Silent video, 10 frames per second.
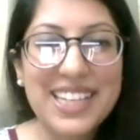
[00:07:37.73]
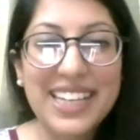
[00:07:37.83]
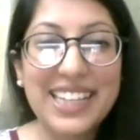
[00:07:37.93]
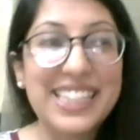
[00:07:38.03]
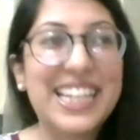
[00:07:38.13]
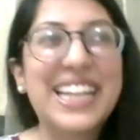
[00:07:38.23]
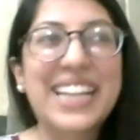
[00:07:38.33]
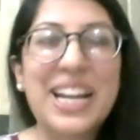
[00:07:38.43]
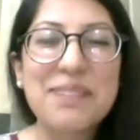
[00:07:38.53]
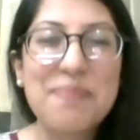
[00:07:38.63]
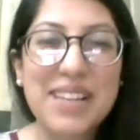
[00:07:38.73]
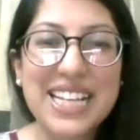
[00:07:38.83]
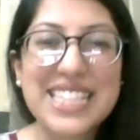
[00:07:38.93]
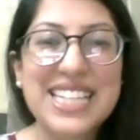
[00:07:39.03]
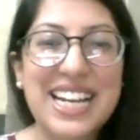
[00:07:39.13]
and then I get
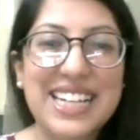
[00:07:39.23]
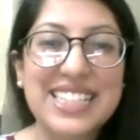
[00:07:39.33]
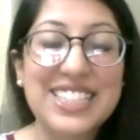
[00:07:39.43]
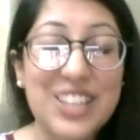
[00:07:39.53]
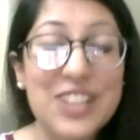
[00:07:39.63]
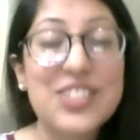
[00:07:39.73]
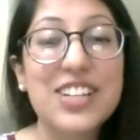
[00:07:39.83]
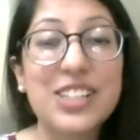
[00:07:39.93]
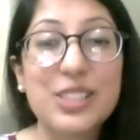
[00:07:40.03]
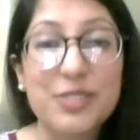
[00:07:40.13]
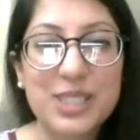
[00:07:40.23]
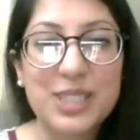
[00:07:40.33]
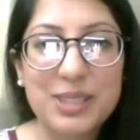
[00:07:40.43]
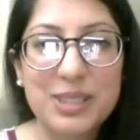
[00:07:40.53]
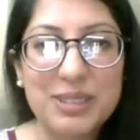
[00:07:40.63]
placed at such a
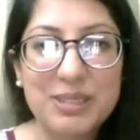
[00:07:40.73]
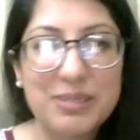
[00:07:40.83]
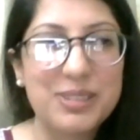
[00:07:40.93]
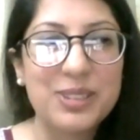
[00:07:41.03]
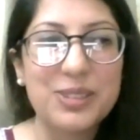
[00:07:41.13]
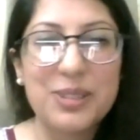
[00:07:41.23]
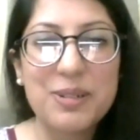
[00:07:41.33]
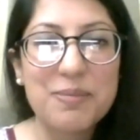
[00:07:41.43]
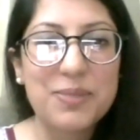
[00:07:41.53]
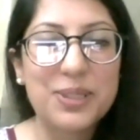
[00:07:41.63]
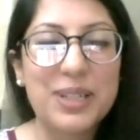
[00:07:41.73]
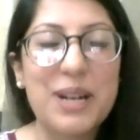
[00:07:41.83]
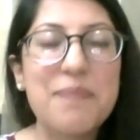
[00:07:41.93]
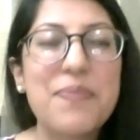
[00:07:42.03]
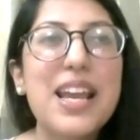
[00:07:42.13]
difficult, you know,
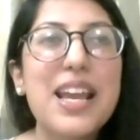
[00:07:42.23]
program.